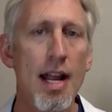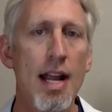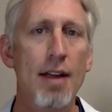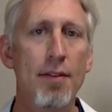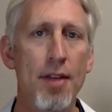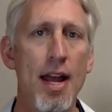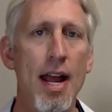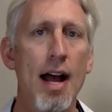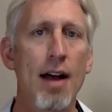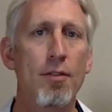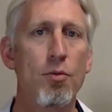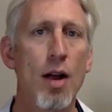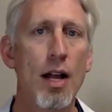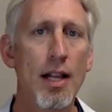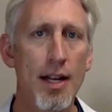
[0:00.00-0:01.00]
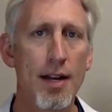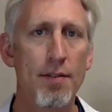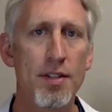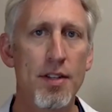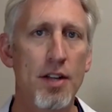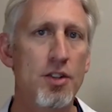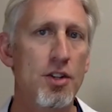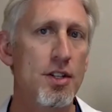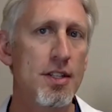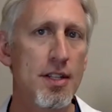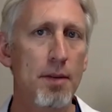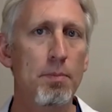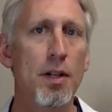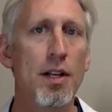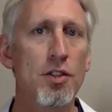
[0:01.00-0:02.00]
if they have relatives such as
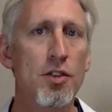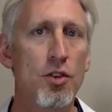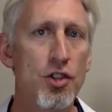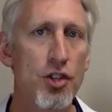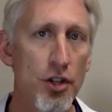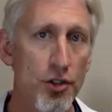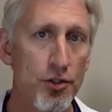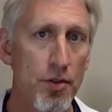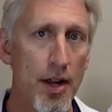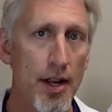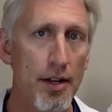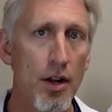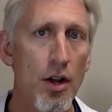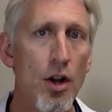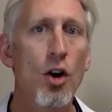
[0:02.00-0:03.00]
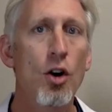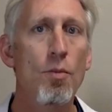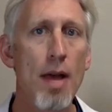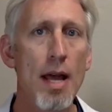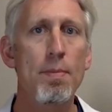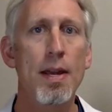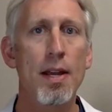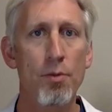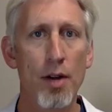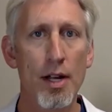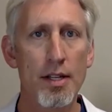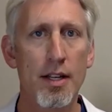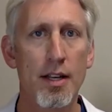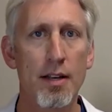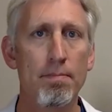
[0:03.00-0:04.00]
siblings or children who may be at
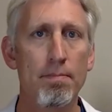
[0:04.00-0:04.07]
risk.